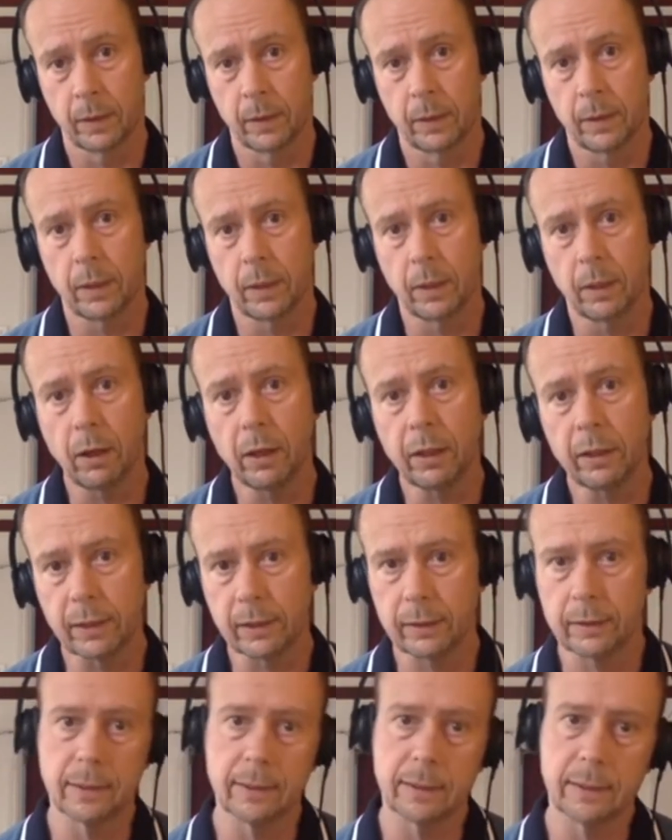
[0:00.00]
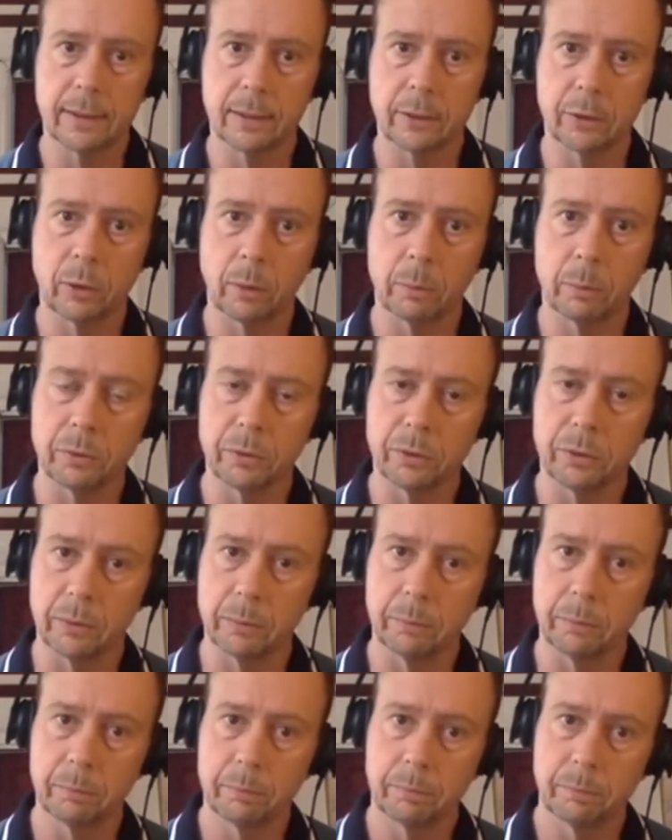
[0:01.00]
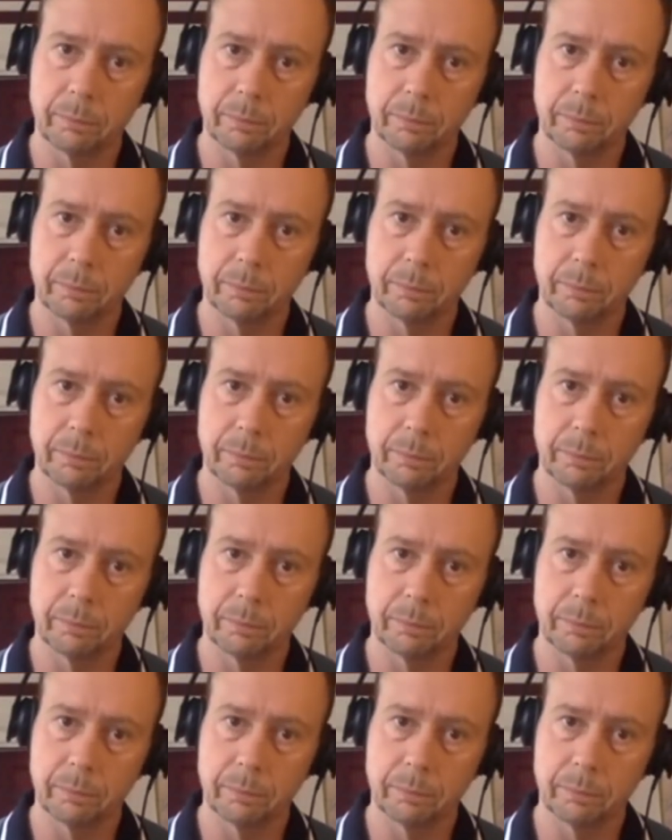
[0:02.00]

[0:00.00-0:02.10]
And I think this is troublesome,